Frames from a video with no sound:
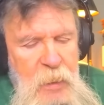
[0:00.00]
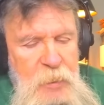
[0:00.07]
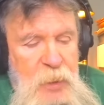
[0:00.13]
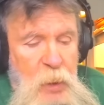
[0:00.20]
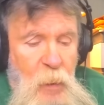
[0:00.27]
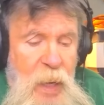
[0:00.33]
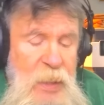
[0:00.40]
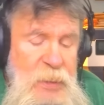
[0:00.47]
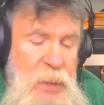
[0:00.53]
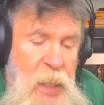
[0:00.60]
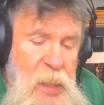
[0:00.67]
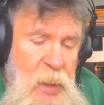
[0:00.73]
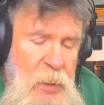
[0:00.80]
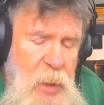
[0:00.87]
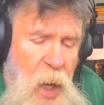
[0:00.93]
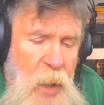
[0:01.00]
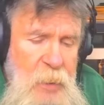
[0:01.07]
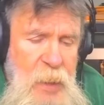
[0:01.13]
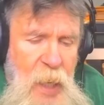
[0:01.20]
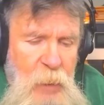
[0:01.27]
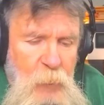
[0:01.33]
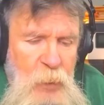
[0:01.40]
do I stay in
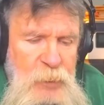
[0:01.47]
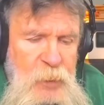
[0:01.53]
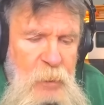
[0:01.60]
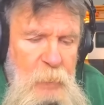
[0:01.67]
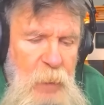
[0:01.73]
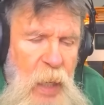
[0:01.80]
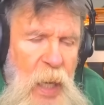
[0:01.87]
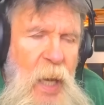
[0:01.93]
contact with him?